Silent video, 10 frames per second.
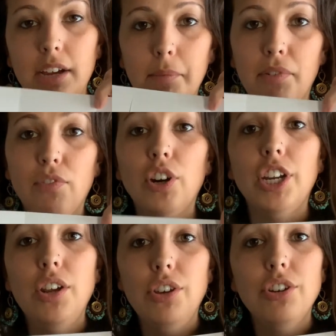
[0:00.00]
Before you
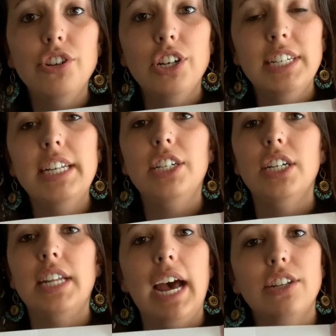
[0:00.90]
use your
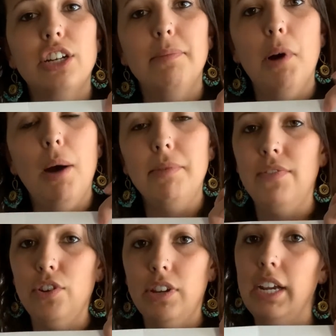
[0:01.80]
scissors, ask your mom if
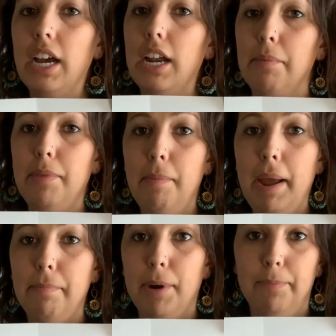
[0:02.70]
you can cut up the
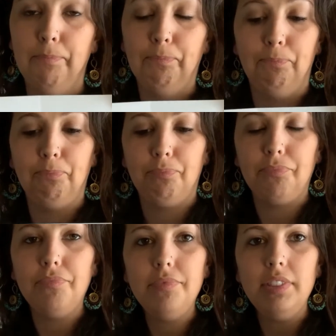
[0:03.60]
paper.
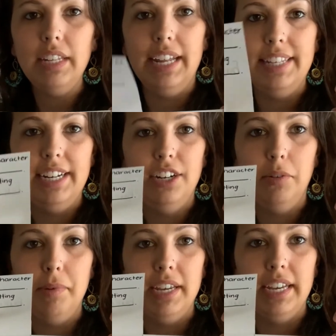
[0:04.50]
And then it'll
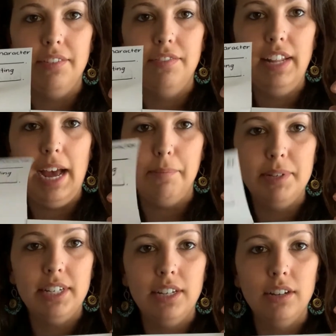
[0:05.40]
be in
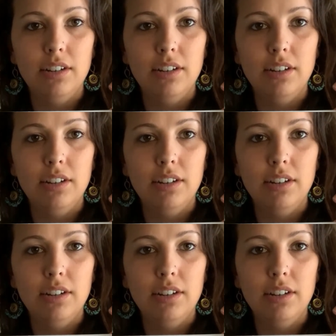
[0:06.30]
flaps.